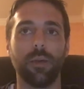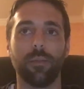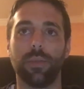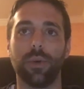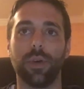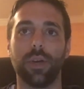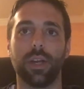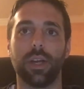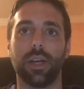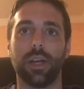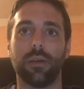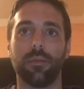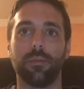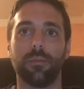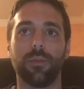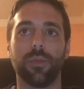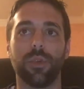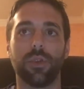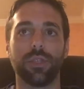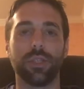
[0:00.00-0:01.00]
But
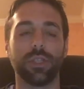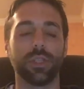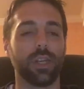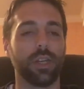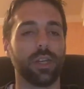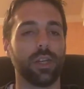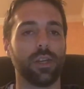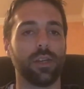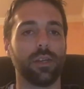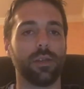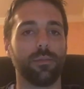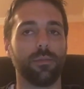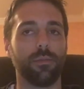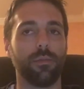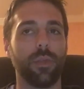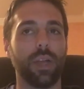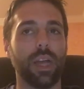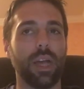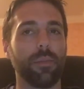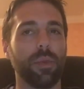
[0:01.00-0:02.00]
they're just gonna
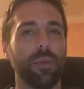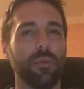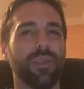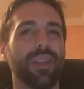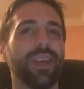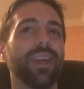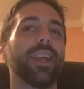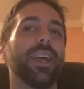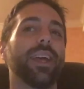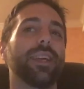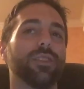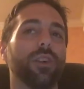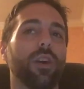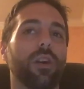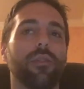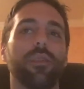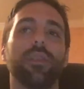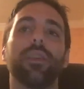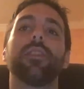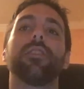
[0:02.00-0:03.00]
not be played as
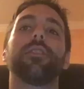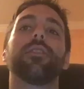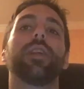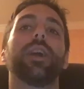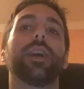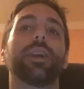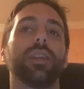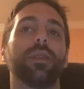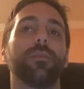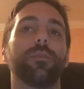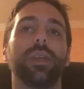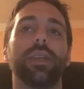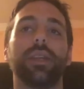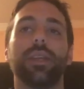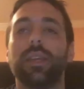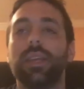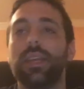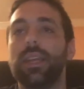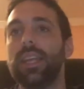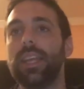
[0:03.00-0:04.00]
often, and they're not gonna be
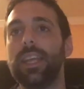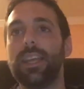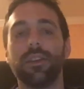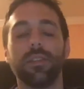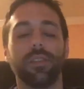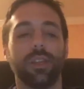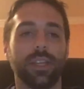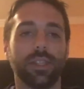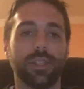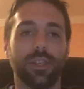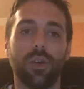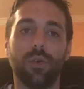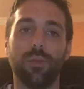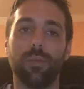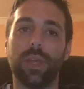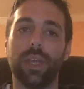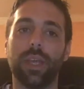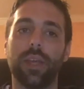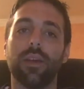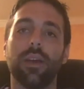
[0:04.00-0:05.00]
nearly as OP.
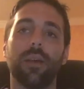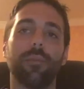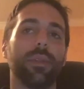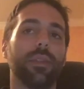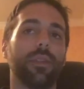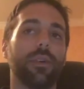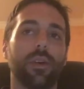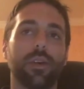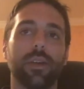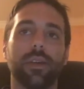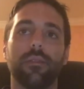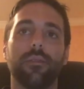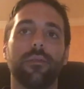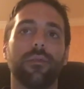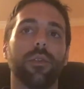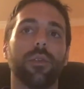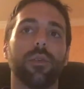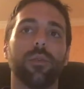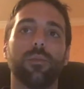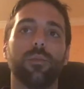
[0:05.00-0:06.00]
I've been talking
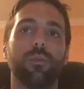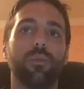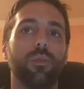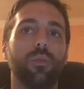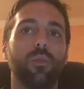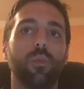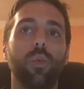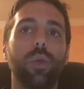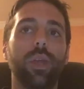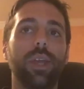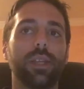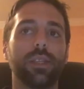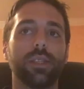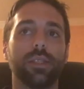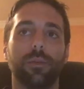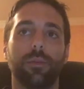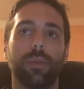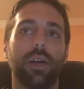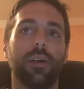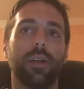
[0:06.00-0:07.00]
for weeks
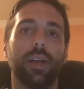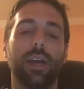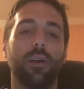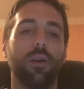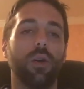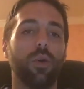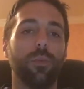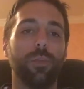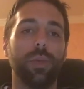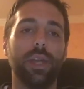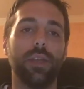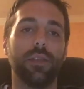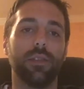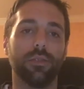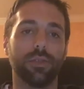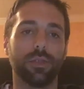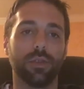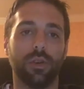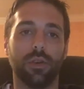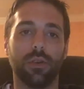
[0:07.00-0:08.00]
about how OP
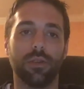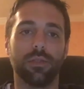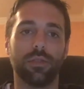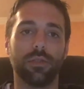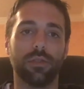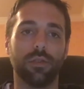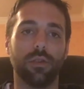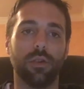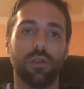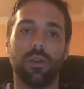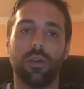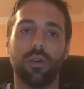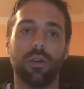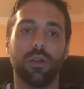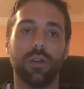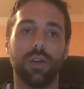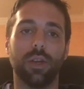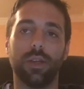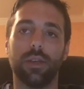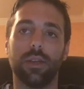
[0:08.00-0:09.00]
those cards
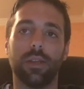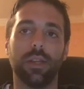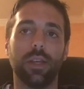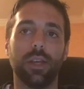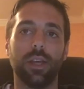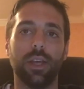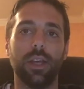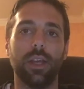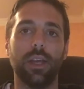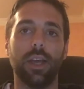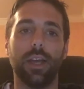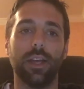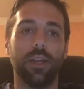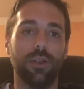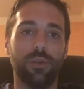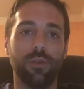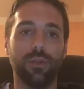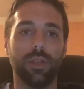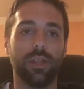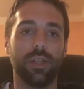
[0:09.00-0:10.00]
are, and I
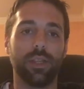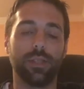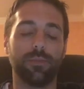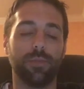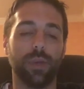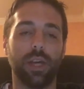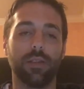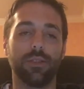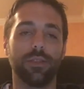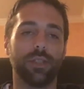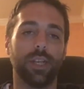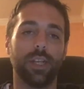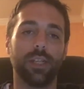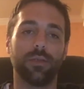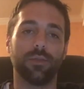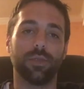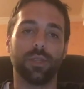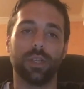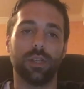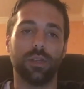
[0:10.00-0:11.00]
knew that this balance change
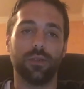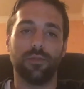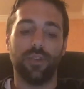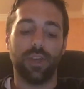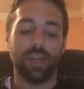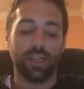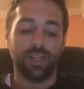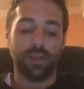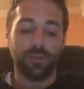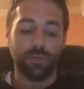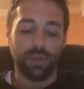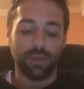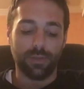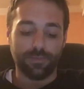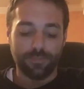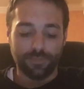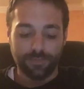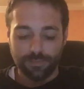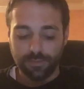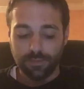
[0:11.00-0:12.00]
was going to affect it, but
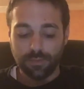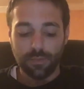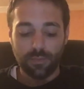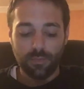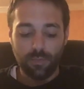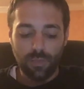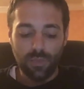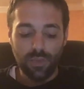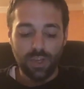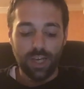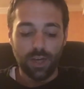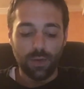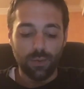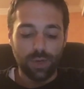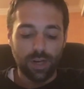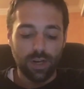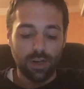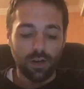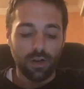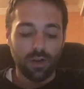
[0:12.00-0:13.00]
here
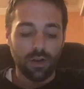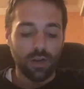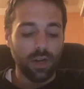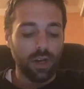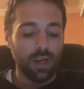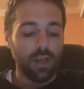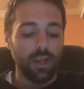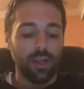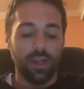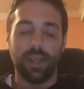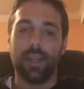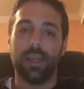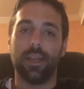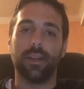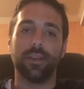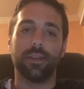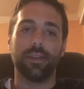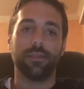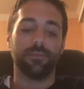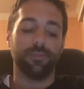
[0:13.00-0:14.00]
we are,
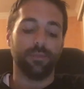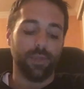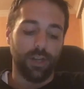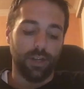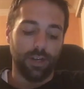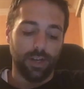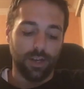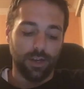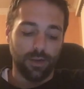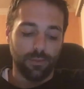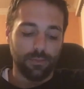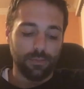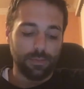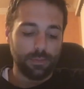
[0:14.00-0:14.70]
and there you go.